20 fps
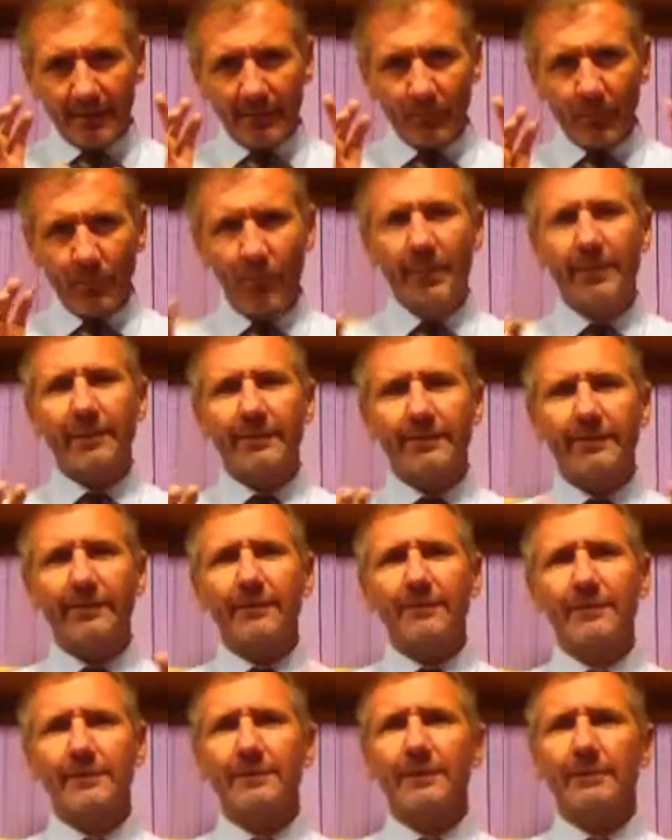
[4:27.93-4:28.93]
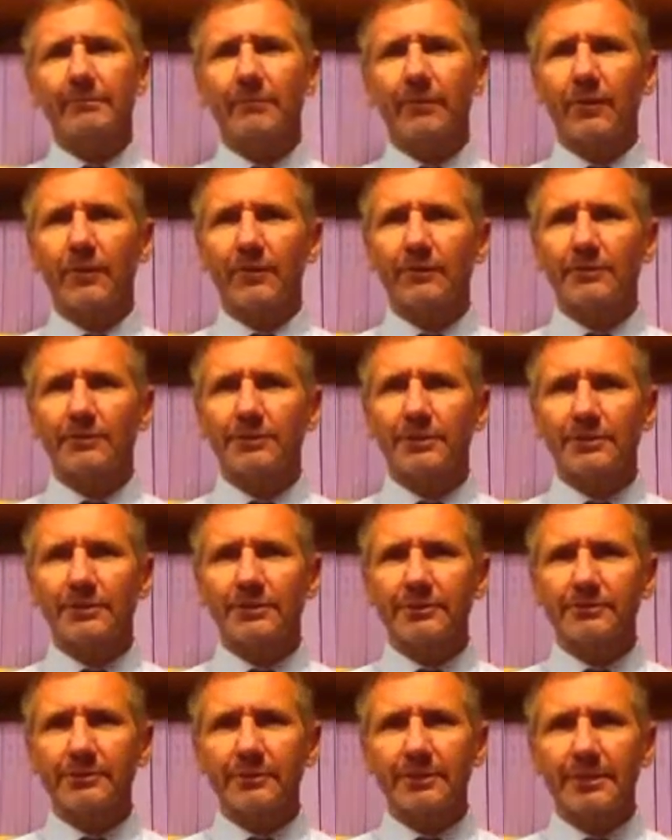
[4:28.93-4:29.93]
with Diplock's
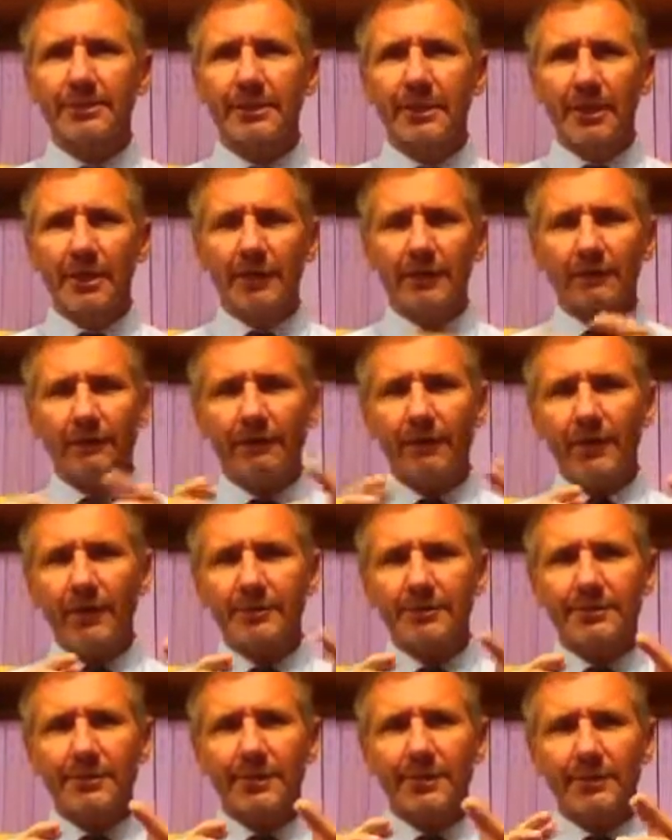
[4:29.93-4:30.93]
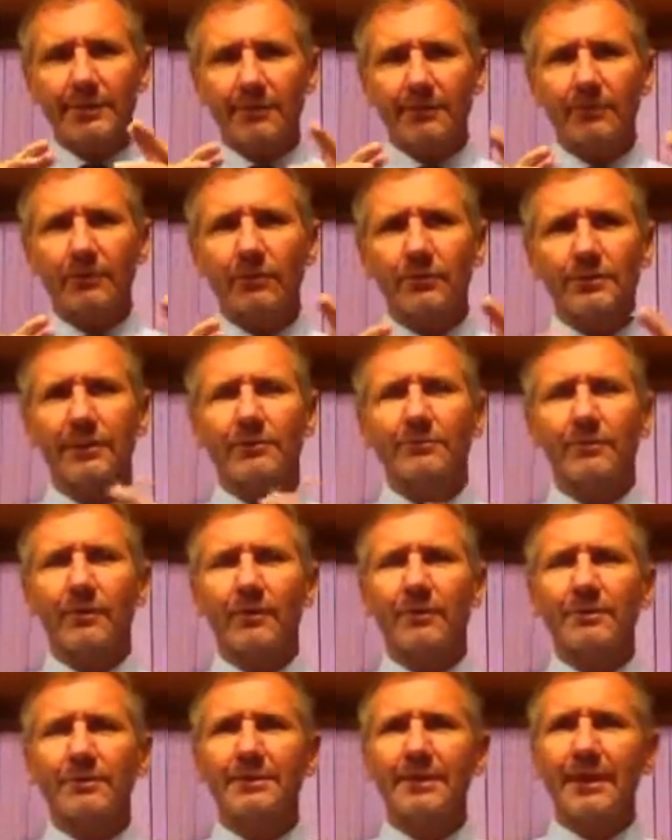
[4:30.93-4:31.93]
judgment, the first thing that Lord
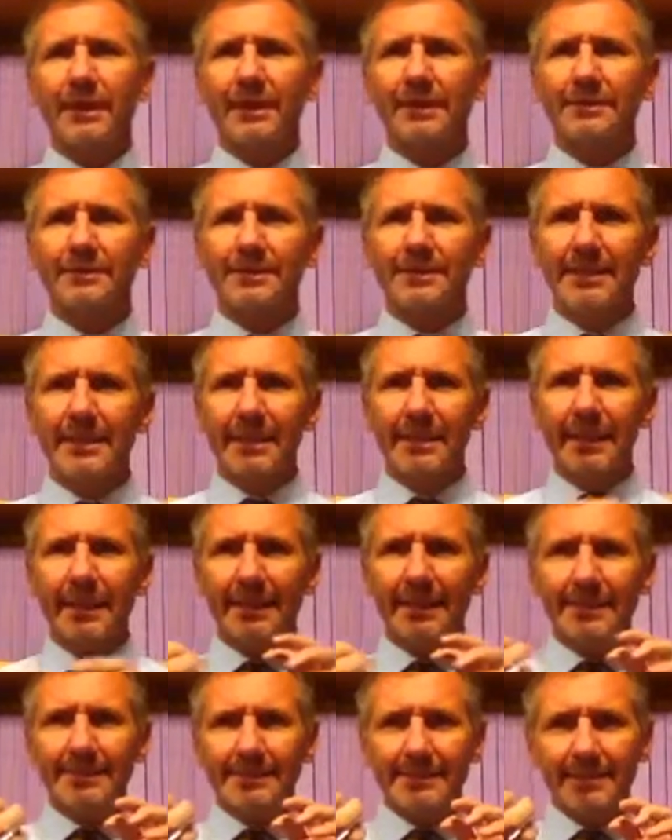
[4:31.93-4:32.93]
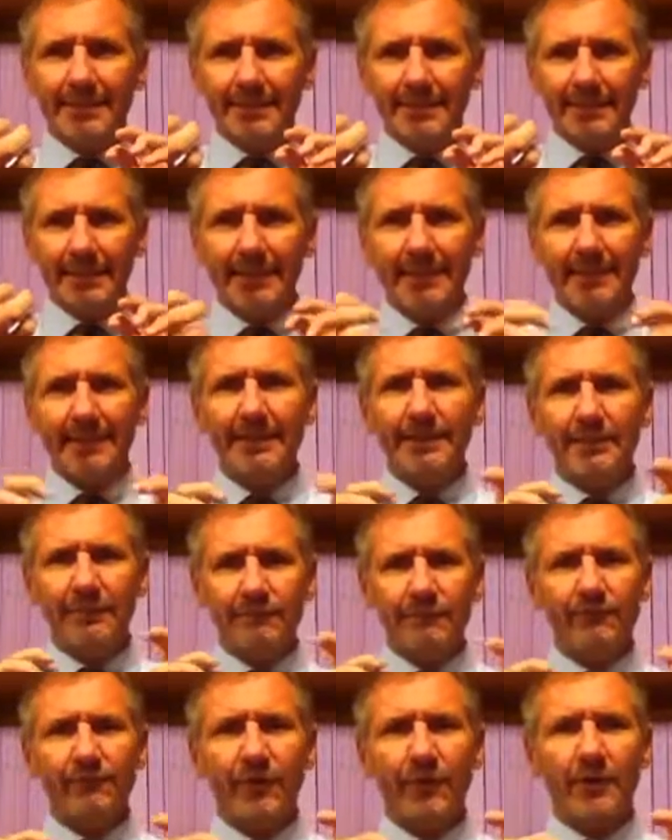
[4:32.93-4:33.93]
Diplock does is that he
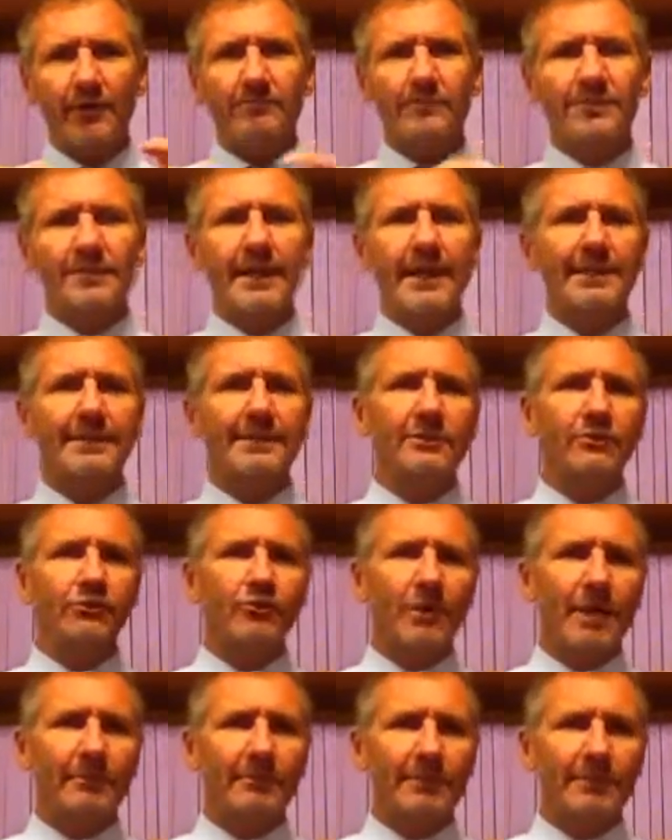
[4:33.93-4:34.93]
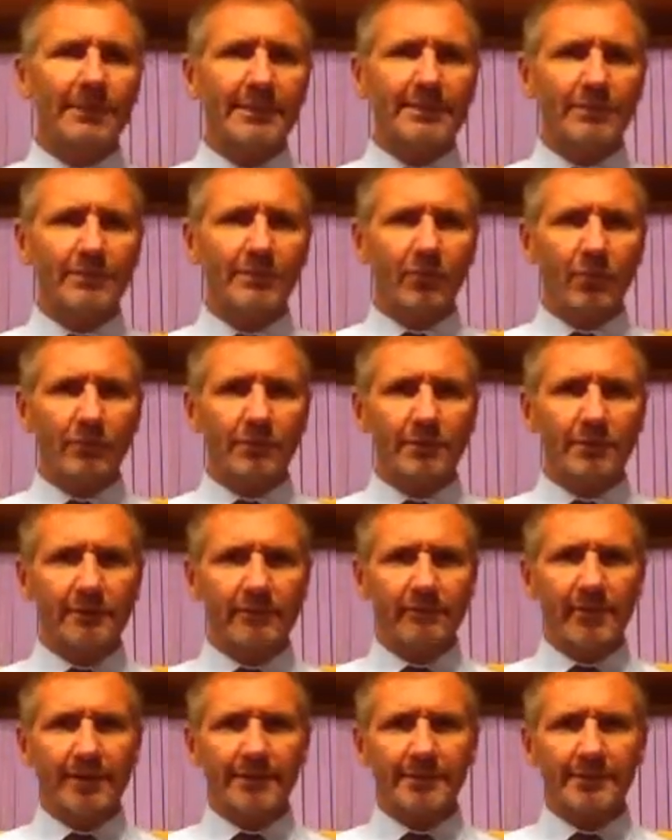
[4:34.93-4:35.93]
confirms that entrapment is not a
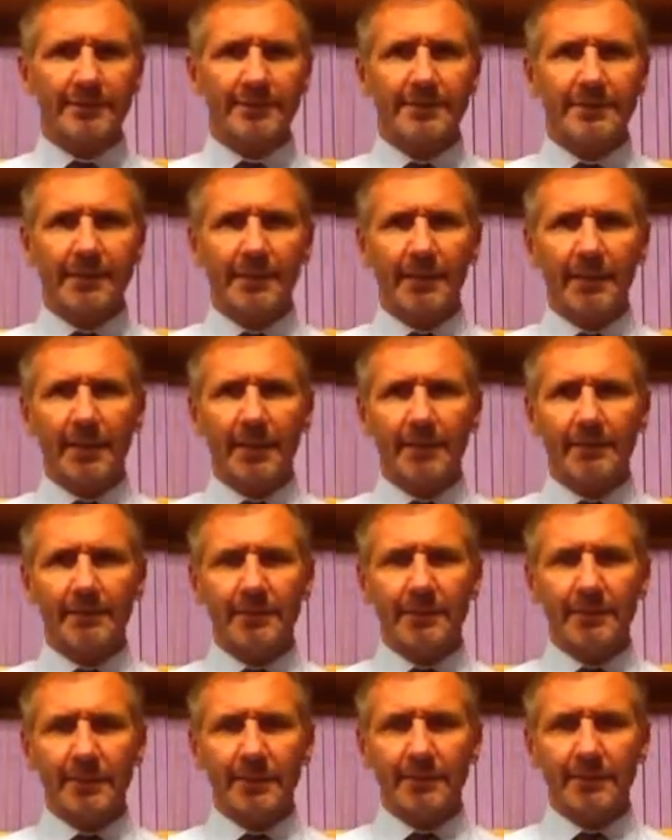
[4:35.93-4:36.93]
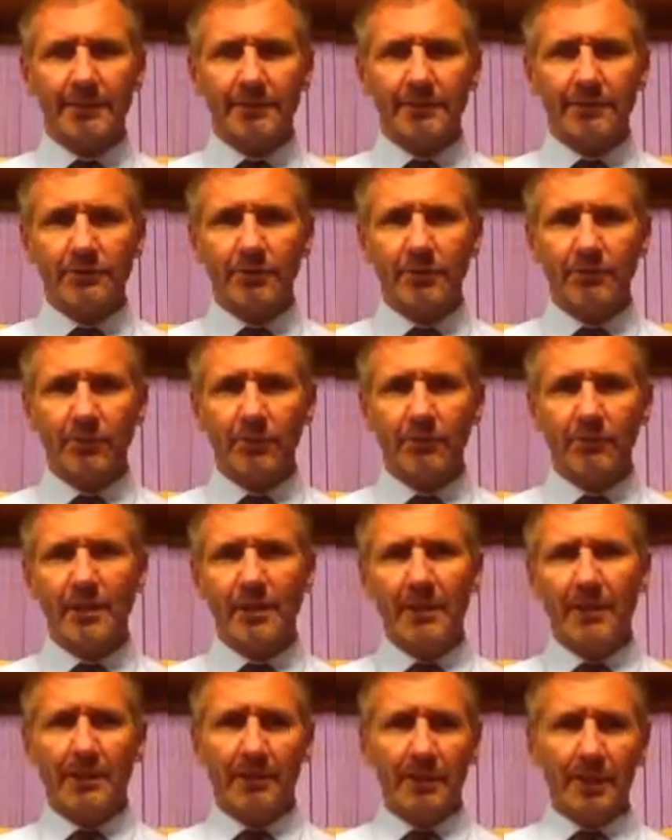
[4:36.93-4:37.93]
defence under English law
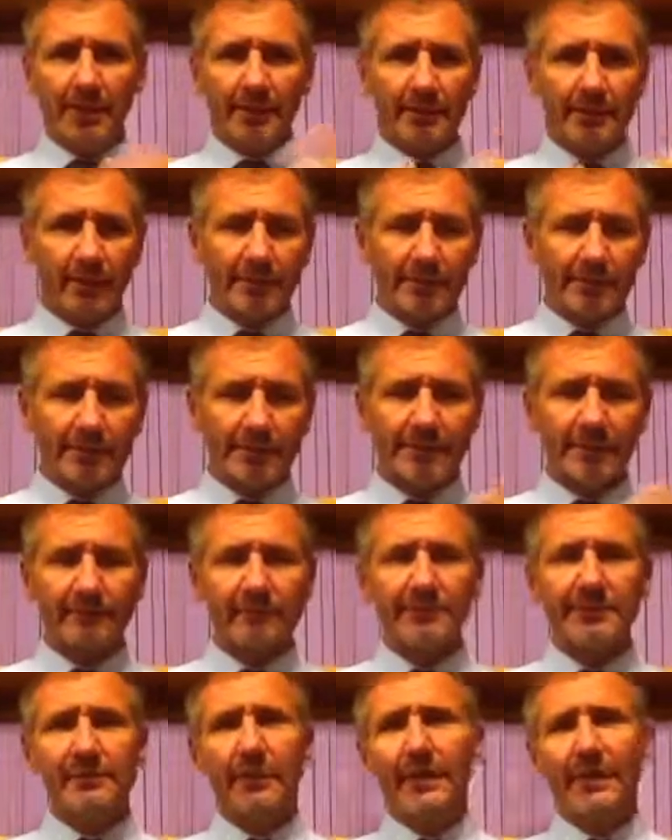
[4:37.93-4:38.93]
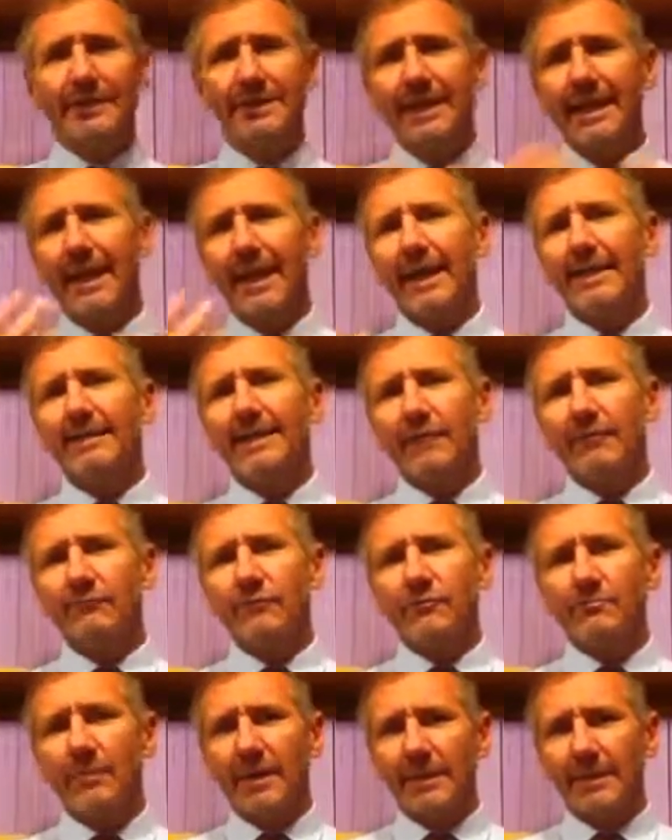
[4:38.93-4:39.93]
in 1979, and that
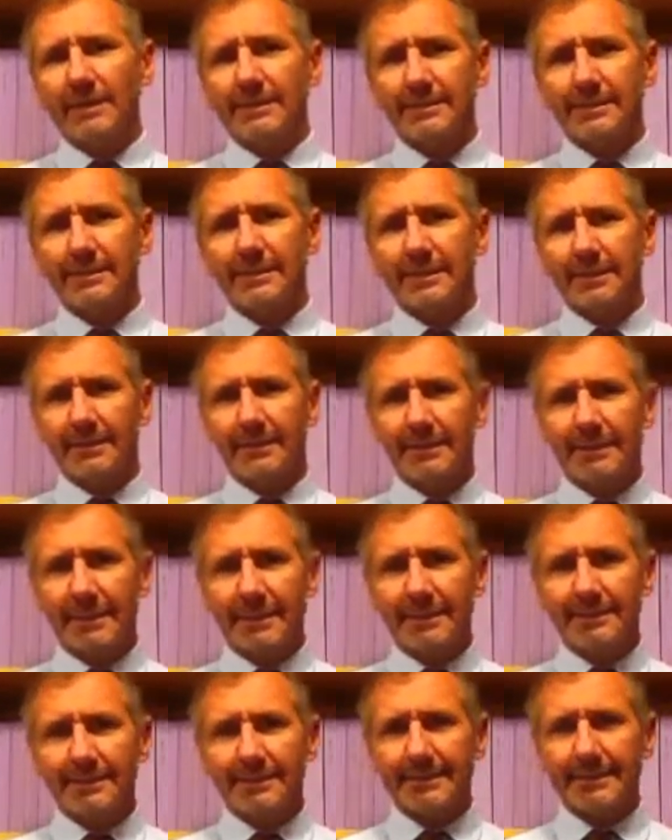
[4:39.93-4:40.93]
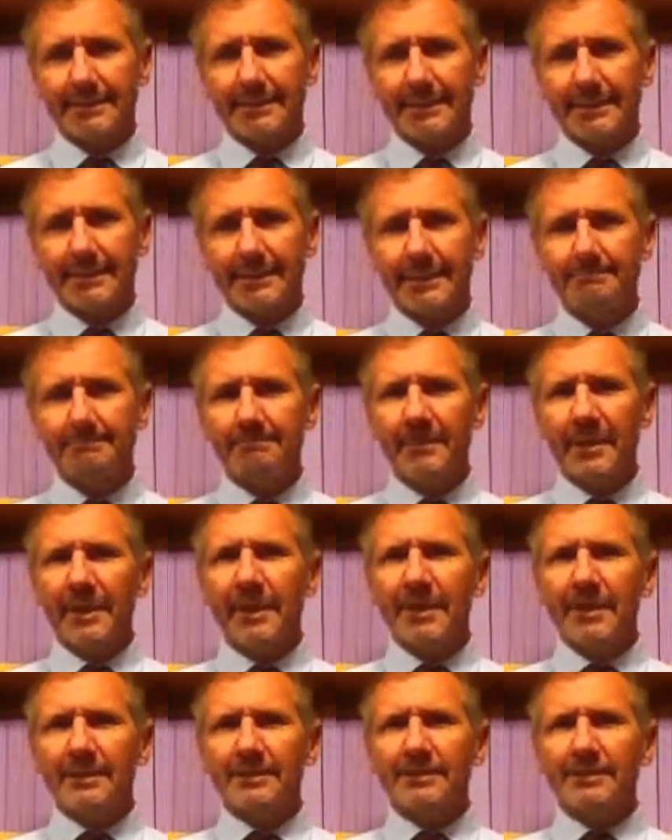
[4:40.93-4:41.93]
remains the case today.
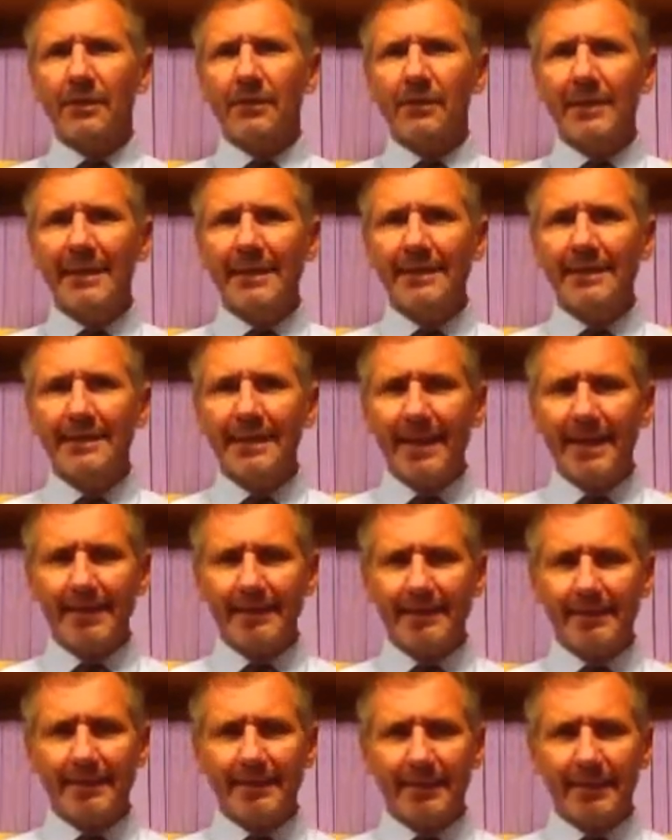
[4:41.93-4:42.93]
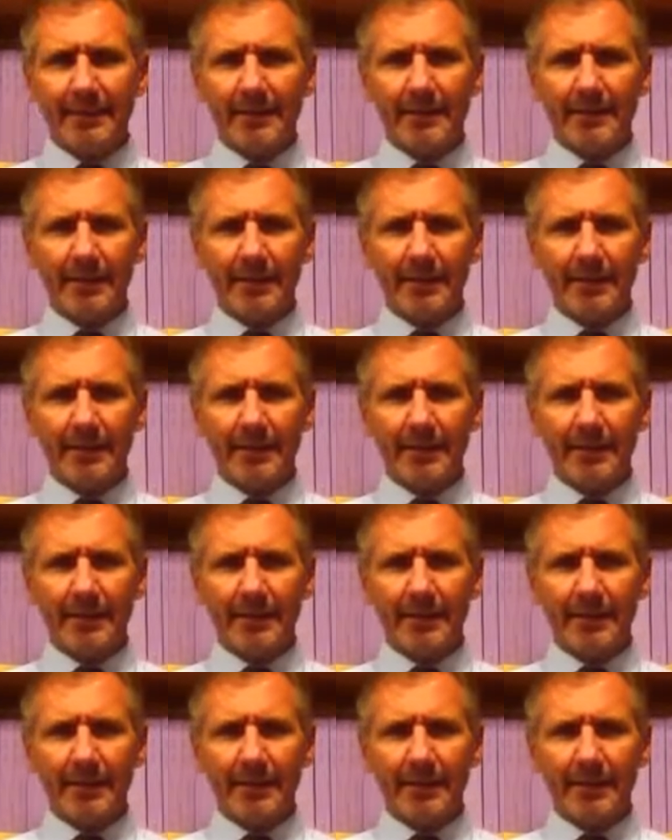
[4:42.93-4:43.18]
So he then